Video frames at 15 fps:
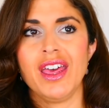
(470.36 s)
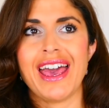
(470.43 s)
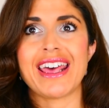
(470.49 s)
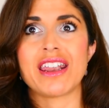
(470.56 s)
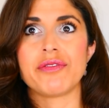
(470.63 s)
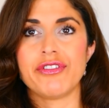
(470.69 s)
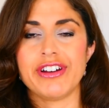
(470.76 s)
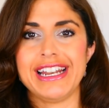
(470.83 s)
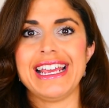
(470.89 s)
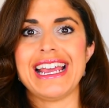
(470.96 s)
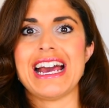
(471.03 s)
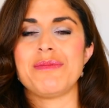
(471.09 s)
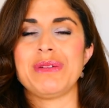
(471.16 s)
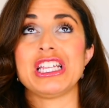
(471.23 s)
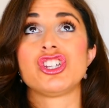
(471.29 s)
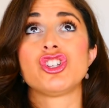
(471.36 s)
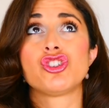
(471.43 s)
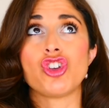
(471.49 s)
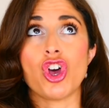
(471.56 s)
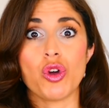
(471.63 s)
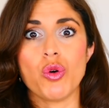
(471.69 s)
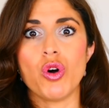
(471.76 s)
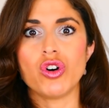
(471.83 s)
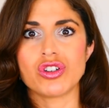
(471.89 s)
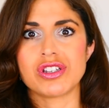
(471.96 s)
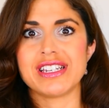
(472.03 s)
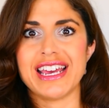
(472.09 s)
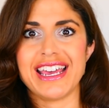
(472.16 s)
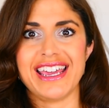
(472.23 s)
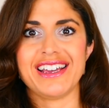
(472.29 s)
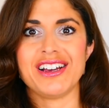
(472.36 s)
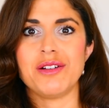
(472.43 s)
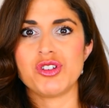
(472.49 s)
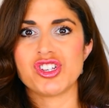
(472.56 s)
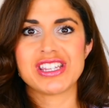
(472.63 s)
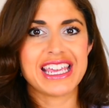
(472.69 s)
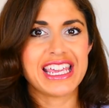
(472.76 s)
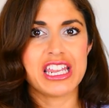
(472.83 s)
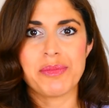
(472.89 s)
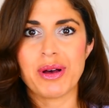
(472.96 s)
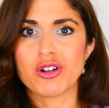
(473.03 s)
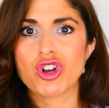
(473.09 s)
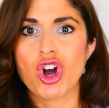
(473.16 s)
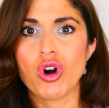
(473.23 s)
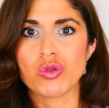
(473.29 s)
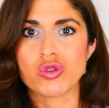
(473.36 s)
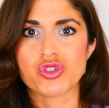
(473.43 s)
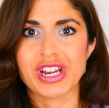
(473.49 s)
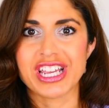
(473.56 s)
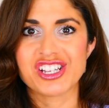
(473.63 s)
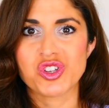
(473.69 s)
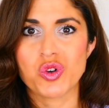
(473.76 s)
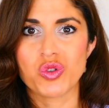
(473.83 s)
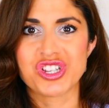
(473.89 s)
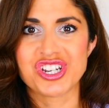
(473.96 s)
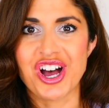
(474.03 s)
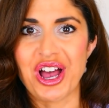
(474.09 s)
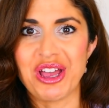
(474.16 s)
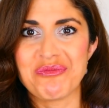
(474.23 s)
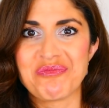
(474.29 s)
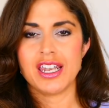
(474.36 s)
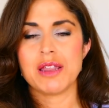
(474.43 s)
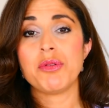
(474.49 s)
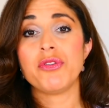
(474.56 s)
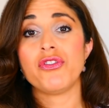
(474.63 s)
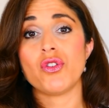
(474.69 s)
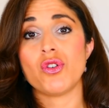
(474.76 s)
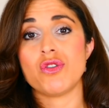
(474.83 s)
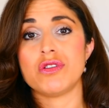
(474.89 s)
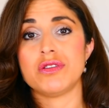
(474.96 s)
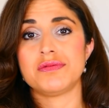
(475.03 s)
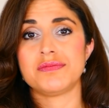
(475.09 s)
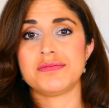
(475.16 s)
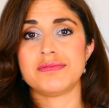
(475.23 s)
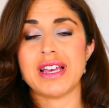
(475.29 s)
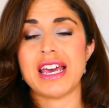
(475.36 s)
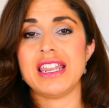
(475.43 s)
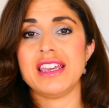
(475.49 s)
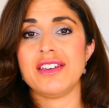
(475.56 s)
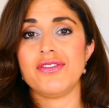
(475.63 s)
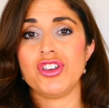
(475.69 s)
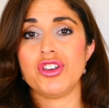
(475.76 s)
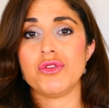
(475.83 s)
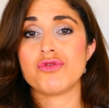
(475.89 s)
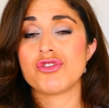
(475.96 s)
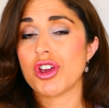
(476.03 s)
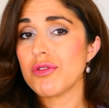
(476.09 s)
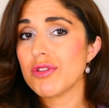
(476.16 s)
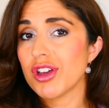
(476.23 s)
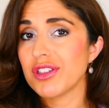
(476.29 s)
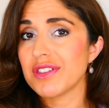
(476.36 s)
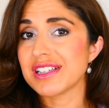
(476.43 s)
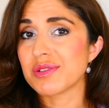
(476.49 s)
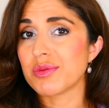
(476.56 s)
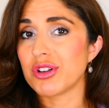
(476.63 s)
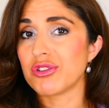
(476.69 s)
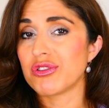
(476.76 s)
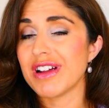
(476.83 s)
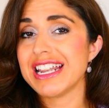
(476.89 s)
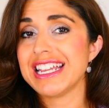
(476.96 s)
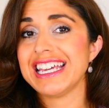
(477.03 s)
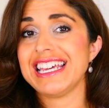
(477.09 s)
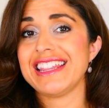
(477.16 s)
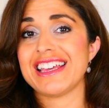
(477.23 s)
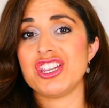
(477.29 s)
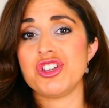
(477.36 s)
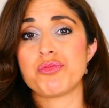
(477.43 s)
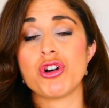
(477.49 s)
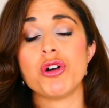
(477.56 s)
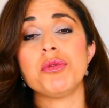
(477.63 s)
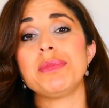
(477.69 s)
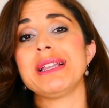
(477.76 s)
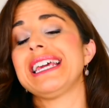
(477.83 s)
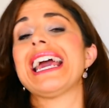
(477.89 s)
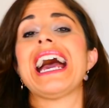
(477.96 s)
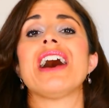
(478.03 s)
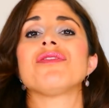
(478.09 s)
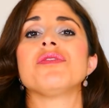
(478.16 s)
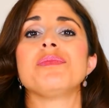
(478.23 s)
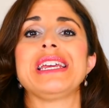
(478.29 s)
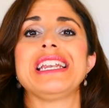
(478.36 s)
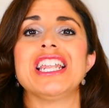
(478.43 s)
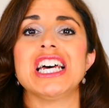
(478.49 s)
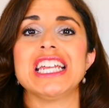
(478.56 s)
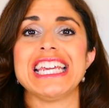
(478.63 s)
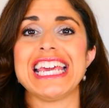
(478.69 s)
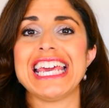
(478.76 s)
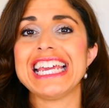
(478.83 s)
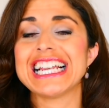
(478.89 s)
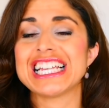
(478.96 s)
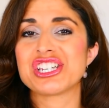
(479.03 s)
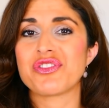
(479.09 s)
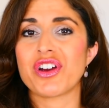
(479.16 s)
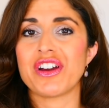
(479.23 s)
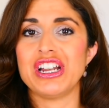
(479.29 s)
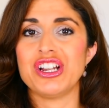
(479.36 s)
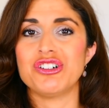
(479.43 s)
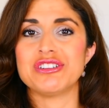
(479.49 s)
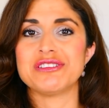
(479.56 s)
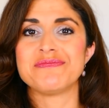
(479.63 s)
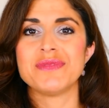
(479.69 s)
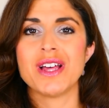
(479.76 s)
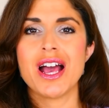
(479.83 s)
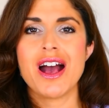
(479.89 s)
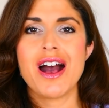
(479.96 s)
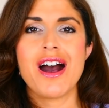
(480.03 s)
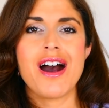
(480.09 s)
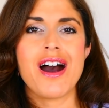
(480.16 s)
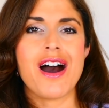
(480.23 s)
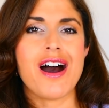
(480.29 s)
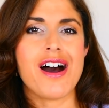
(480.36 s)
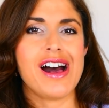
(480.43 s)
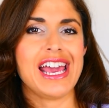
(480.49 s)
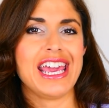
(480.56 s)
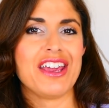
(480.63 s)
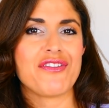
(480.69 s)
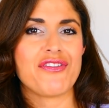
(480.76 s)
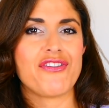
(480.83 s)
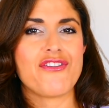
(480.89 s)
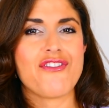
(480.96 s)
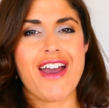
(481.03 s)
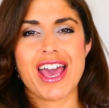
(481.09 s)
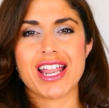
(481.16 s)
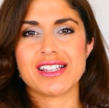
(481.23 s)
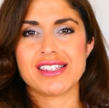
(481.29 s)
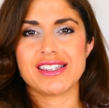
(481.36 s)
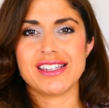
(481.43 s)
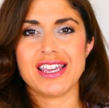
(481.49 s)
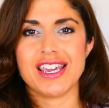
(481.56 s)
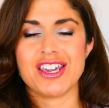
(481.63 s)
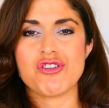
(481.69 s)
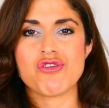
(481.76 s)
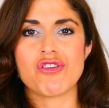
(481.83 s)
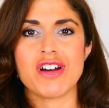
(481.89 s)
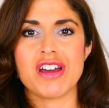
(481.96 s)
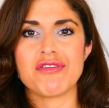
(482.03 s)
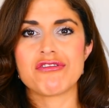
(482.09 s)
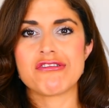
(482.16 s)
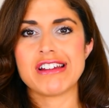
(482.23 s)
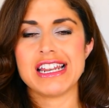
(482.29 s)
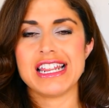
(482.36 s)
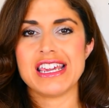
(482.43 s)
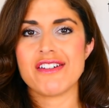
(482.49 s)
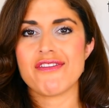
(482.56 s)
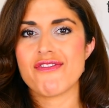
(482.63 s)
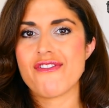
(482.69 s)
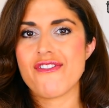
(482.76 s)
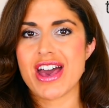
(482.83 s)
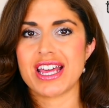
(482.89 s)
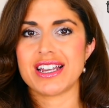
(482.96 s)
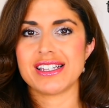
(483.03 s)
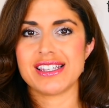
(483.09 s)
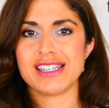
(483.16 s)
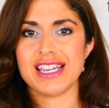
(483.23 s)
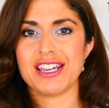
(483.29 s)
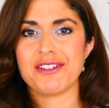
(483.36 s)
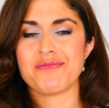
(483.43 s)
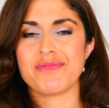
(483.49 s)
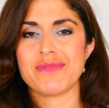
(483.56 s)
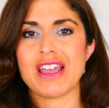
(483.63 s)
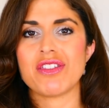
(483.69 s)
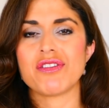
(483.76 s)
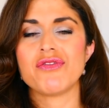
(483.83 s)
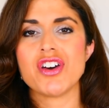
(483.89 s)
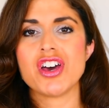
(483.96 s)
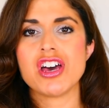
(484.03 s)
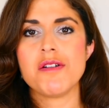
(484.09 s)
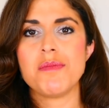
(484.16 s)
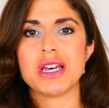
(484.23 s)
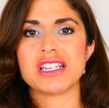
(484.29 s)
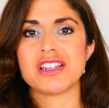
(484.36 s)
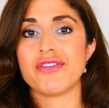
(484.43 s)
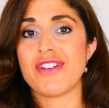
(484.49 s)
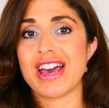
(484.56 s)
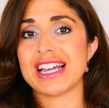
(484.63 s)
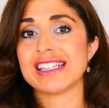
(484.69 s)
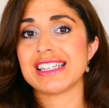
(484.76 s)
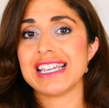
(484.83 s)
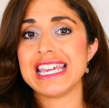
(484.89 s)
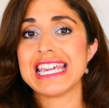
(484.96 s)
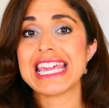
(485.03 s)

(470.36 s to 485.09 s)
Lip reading: And I really am. It's so hot today. I'm just thinking about cold drinks all the time. Number 4. And if you don't know this one already, then you probably haven't been learning English very long. I fancy, or I really fancy. Now the verb to fancy